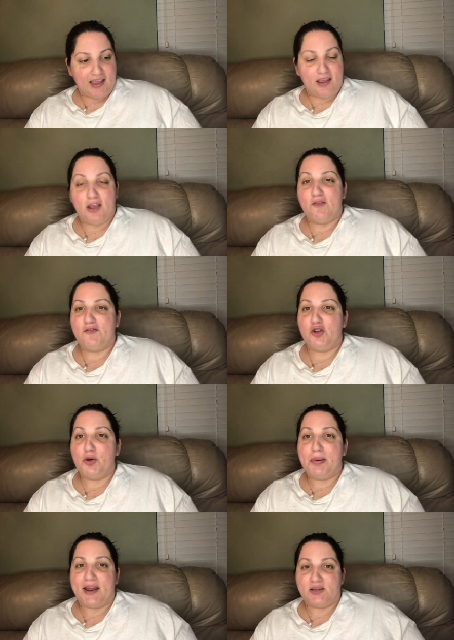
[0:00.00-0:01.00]
If
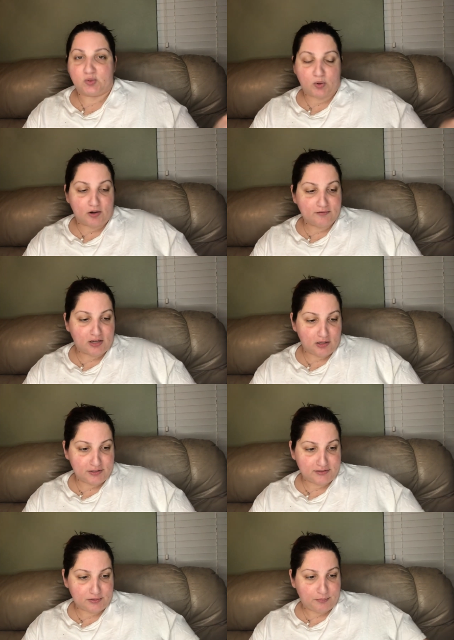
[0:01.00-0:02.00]
you pay
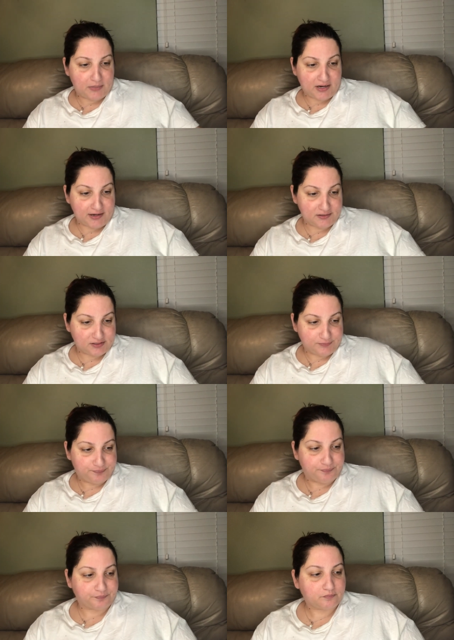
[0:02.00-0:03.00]
$12 a month,
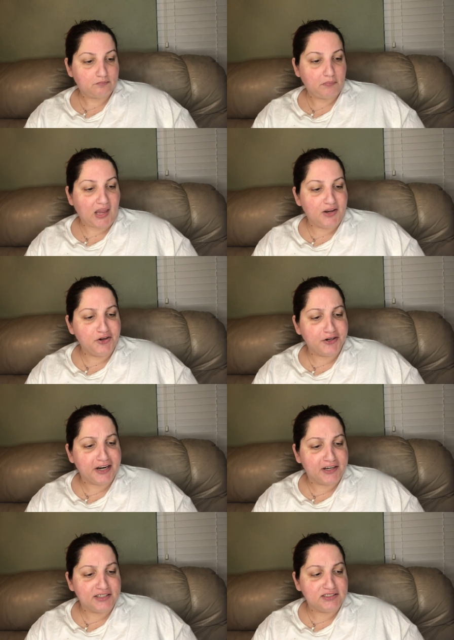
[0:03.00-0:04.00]
you're
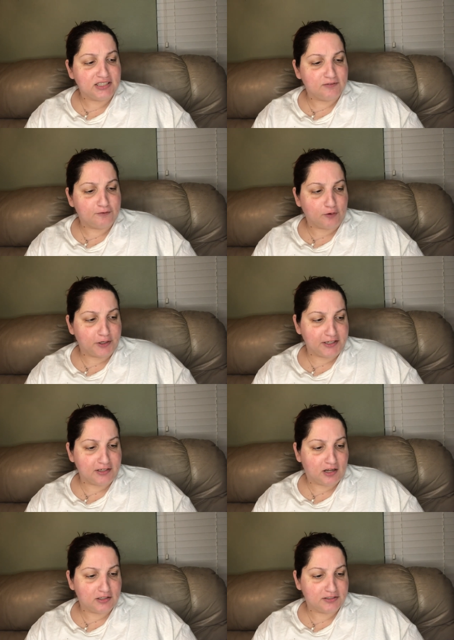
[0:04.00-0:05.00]
guaranteed
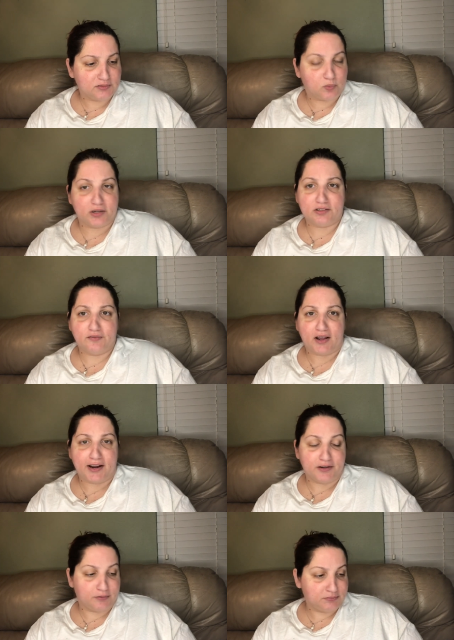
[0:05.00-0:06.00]
$40 worth of
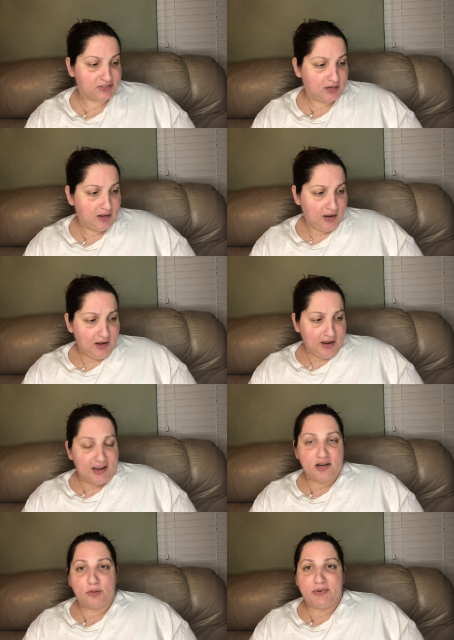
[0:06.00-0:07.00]
items.
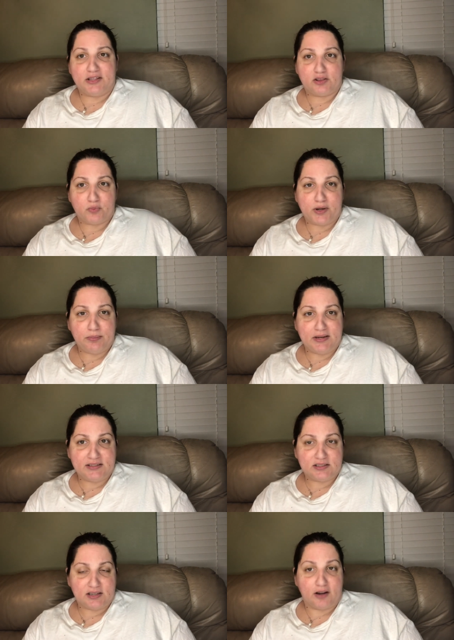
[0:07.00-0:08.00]
It'll be 3
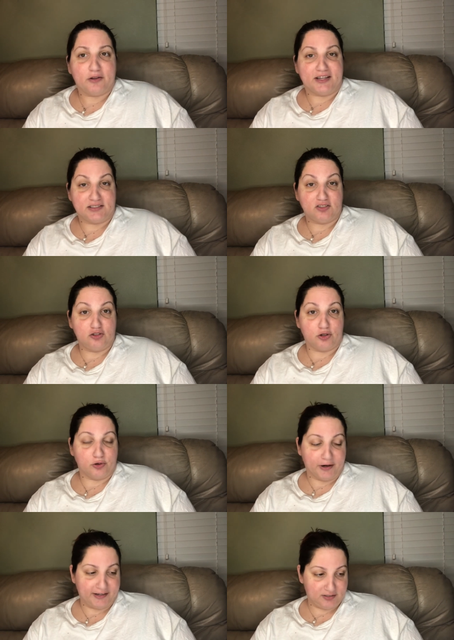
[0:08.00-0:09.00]
pieces. Oh, it's
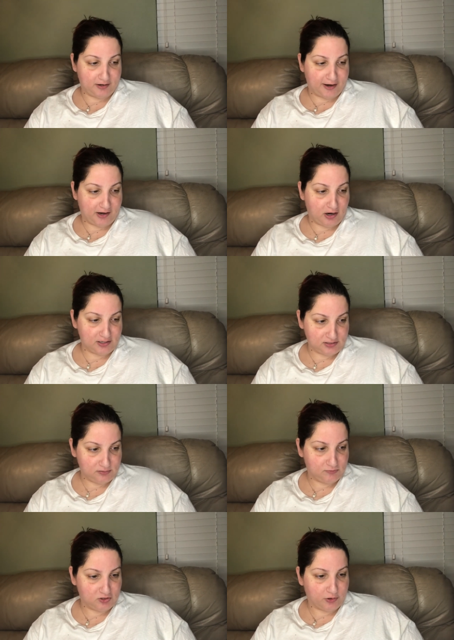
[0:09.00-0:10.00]
jewelry. Sorry,
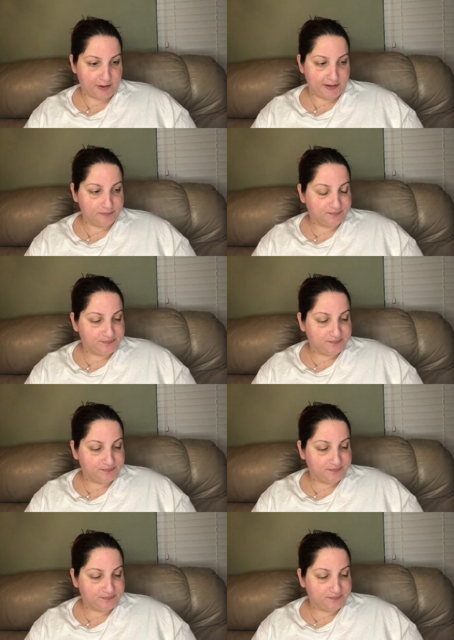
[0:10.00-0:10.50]
costume jewelry.